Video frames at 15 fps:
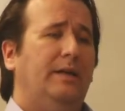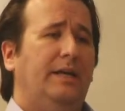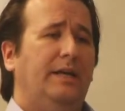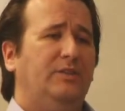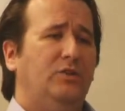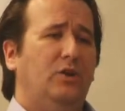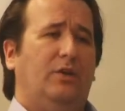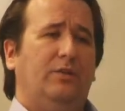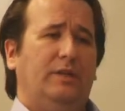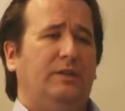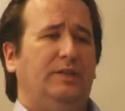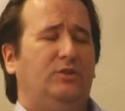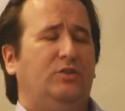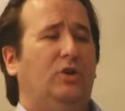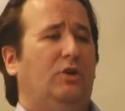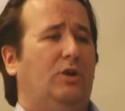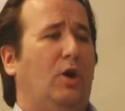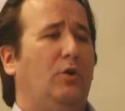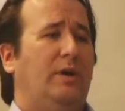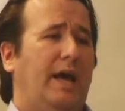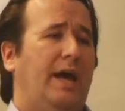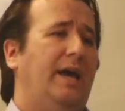It's not
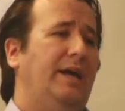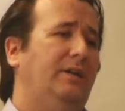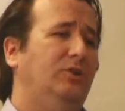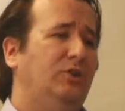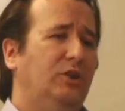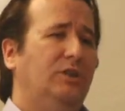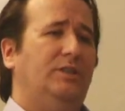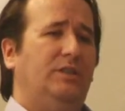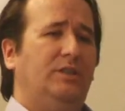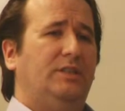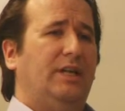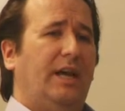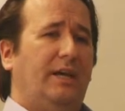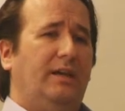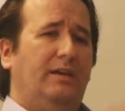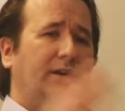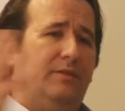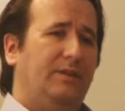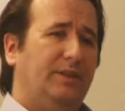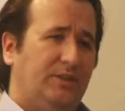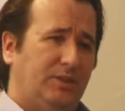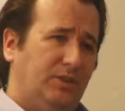okay just to say
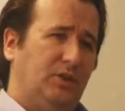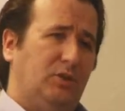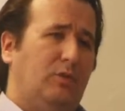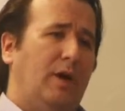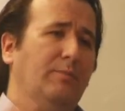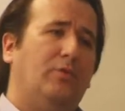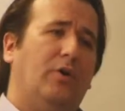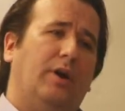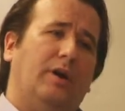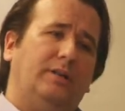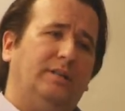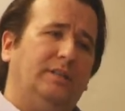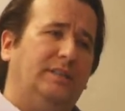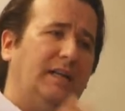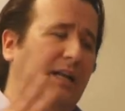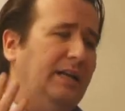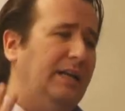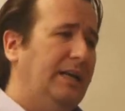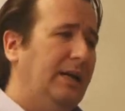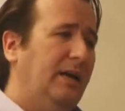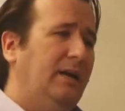this is a great product and sell it